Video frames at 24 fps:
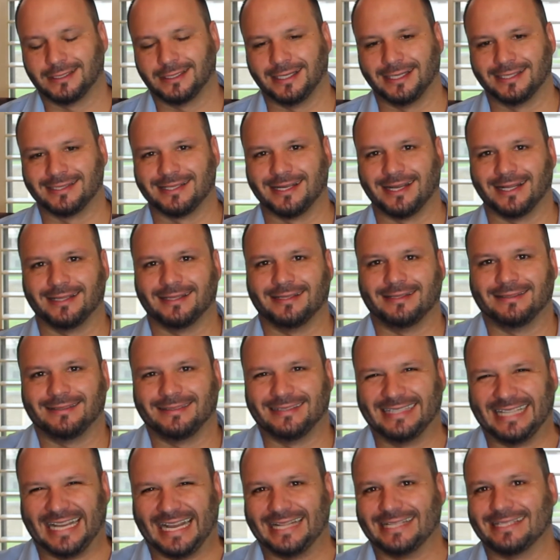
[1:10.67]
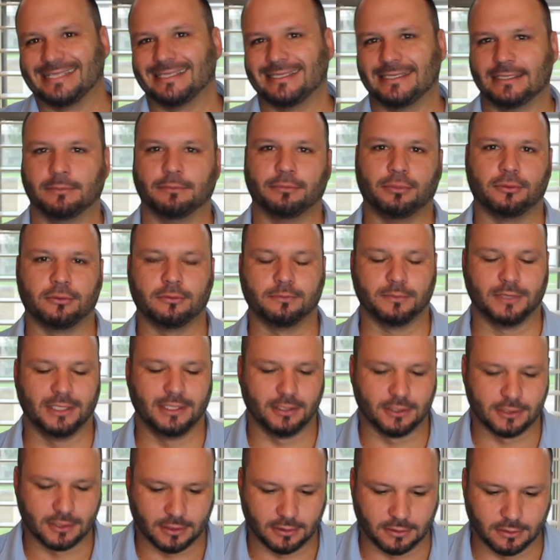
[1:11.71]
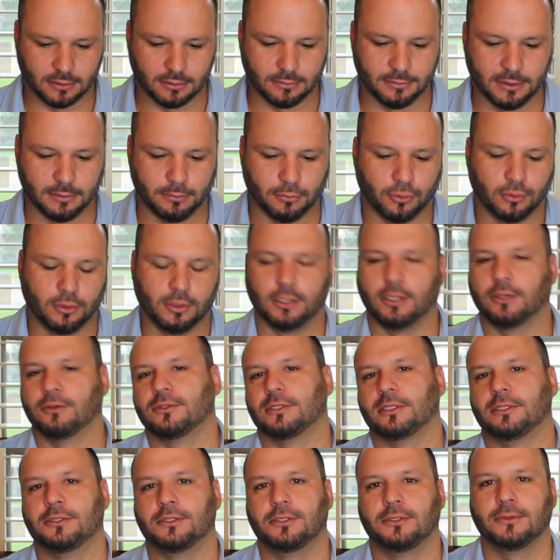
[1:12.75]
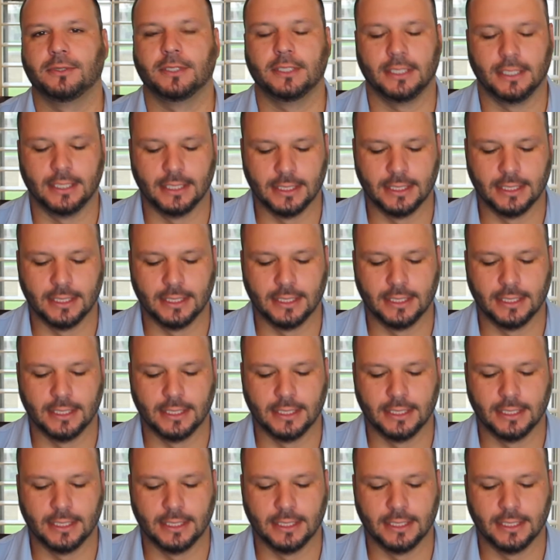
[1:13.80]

It's not that simple, and there's a little bit more that goes into it.